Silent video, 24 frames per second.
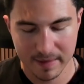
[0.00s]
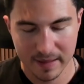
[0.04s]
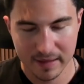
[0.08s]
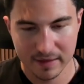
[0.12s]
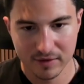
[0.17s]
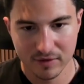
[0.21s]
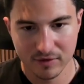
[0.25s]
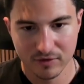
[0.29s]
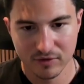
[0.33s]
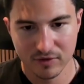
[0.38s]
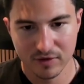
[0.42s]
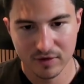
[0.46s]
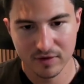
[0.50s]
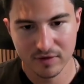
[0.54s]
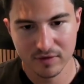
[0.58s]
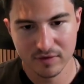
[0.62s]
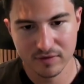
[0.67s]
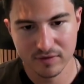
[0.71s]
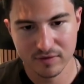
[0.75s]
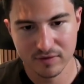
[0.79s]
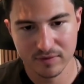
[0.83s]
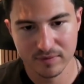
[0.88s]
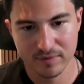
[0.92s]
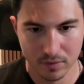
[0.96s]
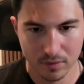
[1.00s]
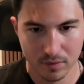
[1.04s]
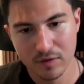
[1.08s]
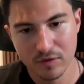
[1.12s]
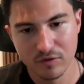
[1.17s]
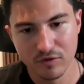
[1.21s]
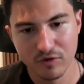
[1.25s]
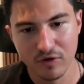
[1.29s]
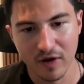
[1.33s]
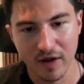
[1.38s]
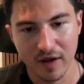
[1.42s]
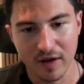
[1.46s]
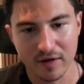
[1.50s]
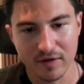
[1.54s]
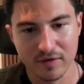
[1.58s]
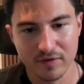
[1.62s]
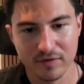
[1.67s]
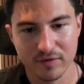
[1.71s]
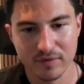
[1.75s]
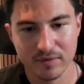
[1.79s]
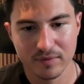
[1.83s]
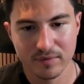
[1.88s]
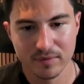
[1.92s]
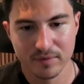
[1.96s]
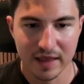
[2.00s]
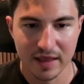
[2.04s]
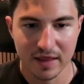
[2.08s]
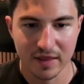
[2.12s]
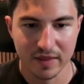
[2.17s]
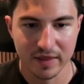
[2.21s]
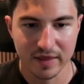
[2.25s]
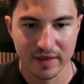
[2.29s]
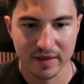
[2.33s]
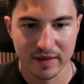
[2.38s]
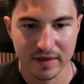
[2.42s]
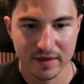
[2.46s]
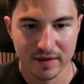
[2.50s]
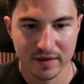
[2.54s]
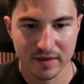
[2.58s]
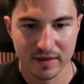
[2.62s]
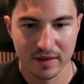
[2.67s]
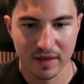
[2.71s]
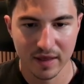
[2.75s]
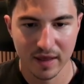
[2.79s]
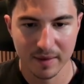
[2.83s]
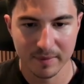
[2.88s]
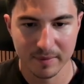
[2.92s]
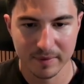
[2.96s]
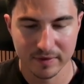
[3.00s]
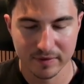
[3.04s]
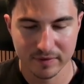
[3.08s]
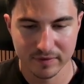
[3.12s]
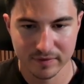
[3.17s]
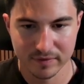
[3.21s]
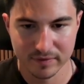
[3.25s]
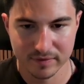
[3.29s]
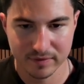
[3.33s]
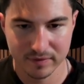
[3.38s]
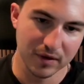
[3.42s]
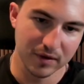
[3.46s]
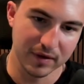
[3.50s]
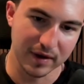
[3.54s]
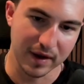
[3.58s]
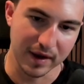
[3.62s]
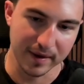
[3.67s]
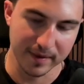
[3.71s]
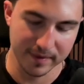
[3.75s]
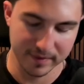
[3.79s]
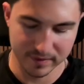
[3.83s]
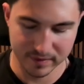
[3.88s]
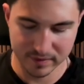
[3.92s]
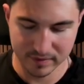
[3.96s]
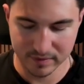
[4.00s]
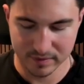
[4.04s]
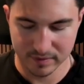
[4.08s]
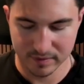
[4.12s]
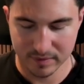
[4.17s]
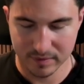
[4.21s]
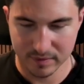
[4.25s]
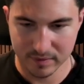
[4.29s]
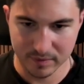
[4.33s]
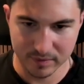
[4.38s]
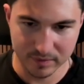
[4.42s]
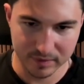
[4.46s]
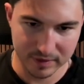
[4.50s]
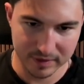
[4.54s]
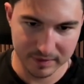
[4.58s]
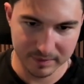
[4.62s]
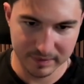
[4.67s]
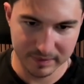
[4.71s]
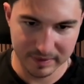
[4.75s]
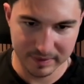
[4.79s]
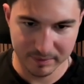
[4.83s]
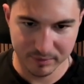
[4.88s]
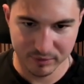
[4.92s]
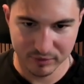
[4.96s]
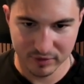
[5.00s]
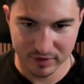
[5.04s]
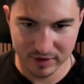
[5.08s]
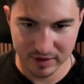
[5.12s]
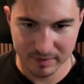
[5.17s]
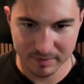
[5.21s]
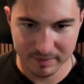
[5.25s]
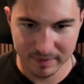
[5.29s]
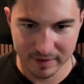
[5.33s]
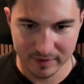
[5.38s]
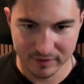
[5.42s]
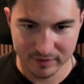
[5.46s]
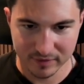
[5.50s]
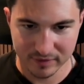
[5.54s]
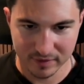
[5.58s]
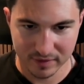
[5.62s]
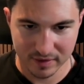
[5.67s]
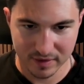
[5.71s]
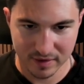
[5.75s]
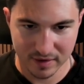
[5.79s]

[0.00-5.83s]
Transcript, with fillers: manages tracks daily habits. Okay, we're gonna be pretty basic